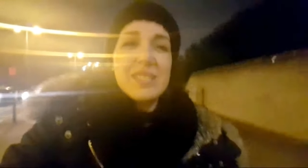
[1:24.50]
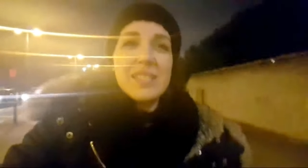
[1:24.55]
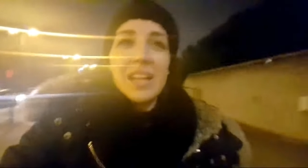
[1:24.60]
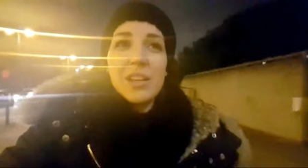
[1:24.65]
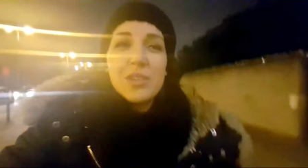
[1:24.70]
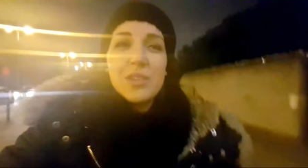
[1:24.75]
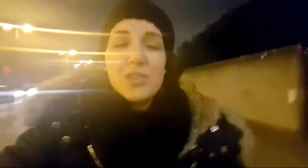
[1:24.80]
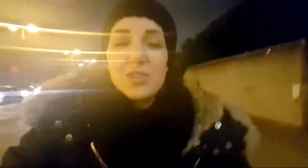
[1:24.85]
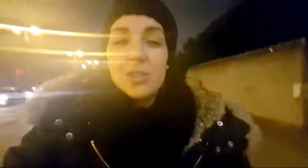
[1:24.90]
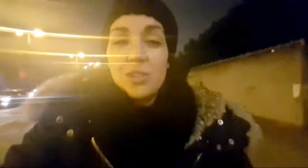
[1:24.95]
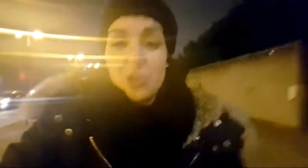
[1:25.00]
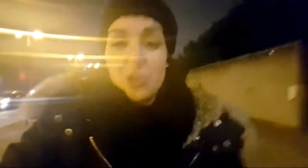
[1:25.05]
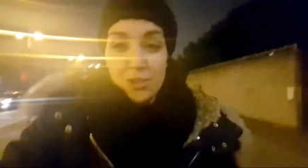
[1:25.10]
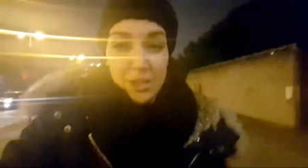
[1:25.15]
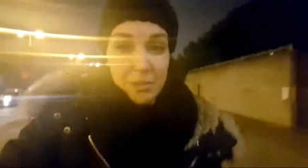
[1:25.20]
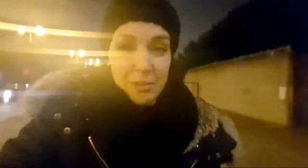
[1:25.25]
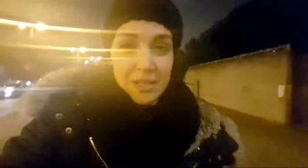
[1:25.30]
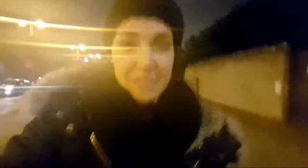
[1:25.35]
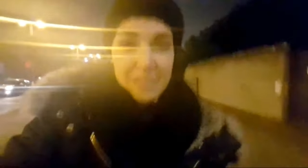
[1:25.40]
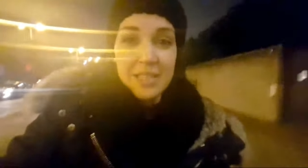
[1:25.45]
I used to treat
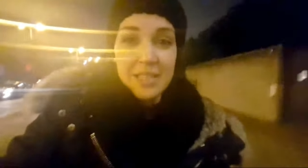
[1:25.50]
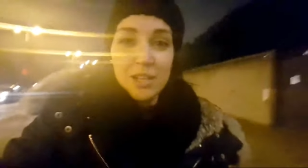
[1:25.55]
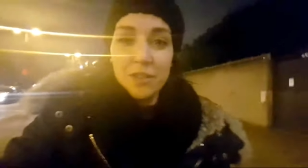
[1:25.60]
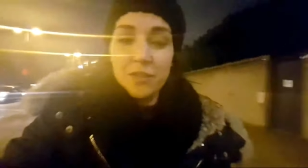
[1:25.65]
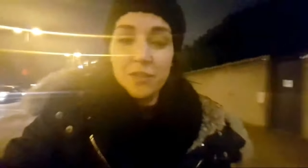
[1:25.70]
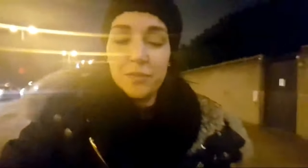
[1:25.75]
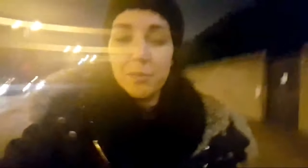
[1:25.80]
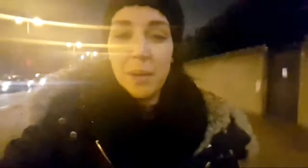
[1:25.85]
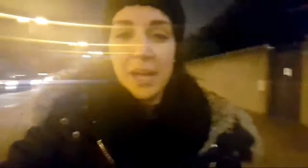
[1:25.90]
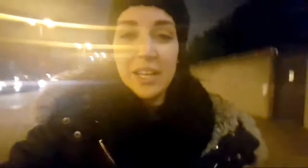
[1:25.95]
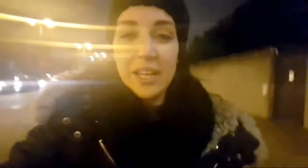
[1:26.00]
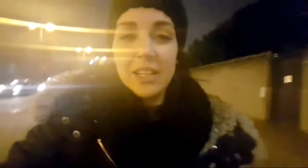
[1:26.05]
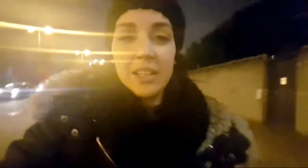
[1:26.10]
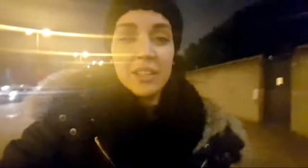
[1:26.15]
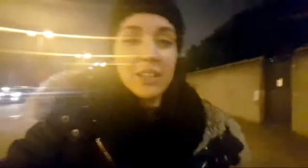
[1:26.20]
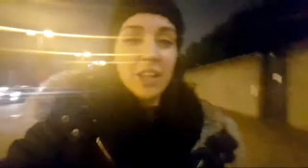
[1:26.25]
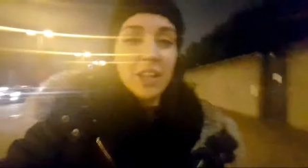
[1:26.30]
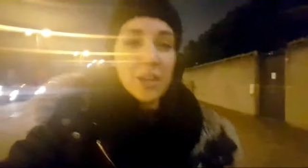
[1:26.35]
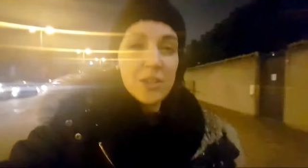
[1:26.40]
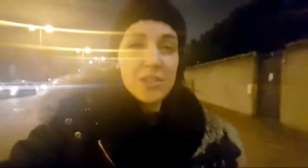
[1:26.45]
myself buying
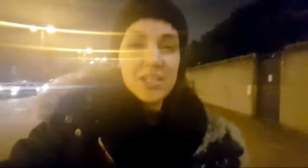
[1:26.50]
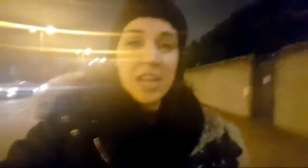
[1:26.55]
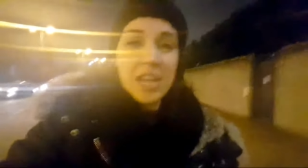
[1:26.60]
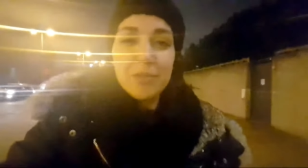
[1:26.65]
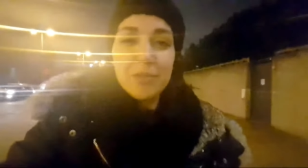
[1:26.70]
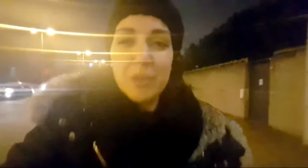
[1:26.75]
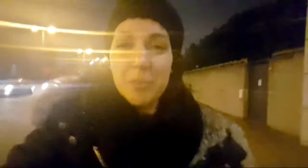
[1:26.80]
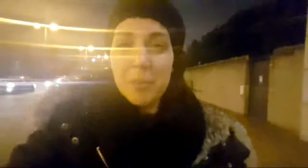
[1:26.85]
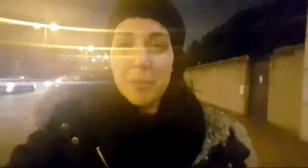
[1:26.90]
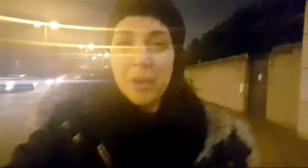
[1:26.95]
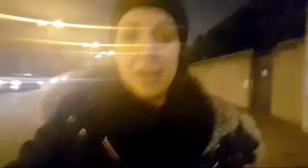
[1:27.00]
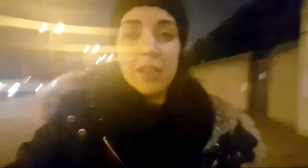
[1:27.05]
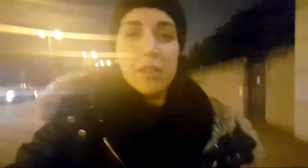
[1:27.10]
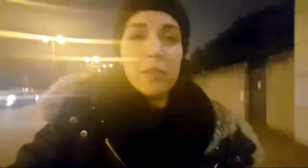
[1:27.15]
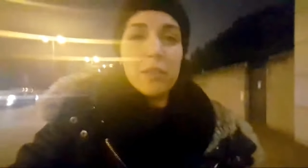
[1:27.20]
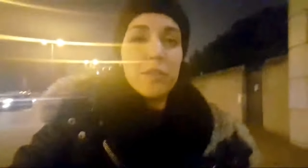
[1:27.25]
clothes every month.